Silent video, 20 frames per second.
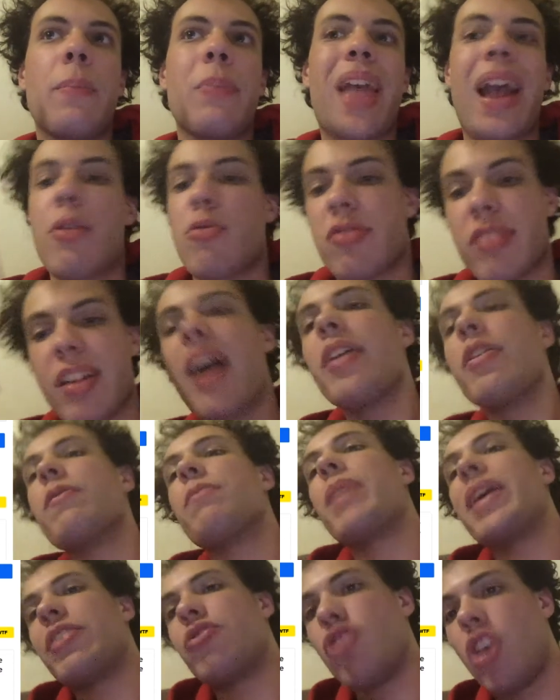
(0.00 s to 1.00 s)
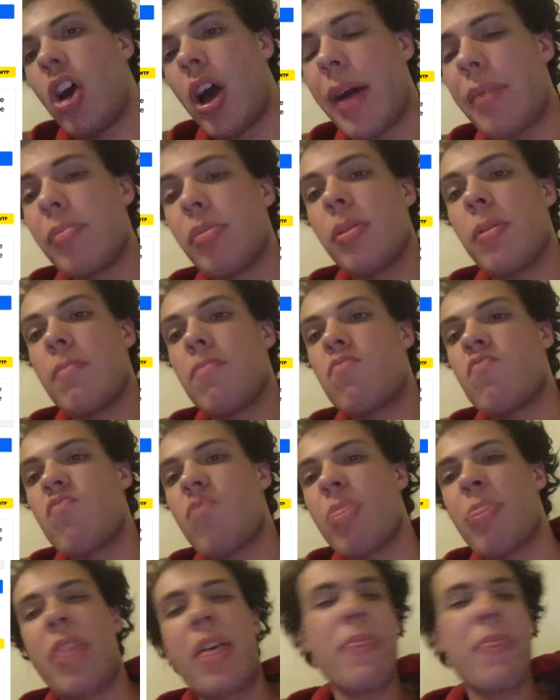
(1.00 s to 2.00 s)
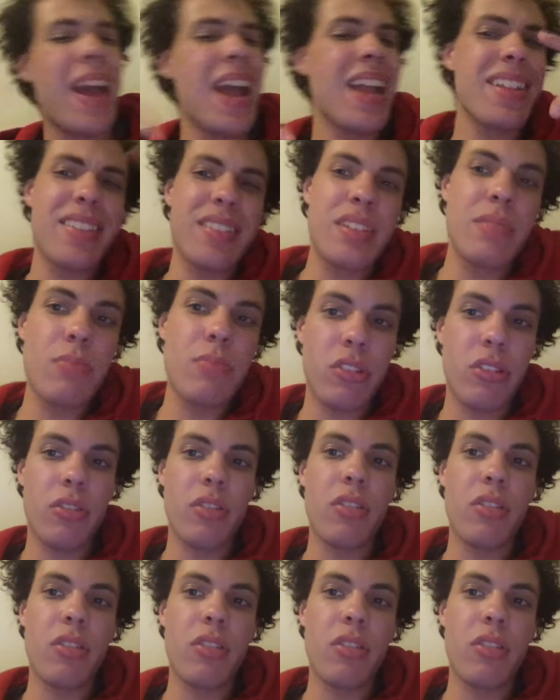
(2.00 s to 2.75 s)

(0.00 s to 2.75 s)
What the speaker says: outside of my job, then that seems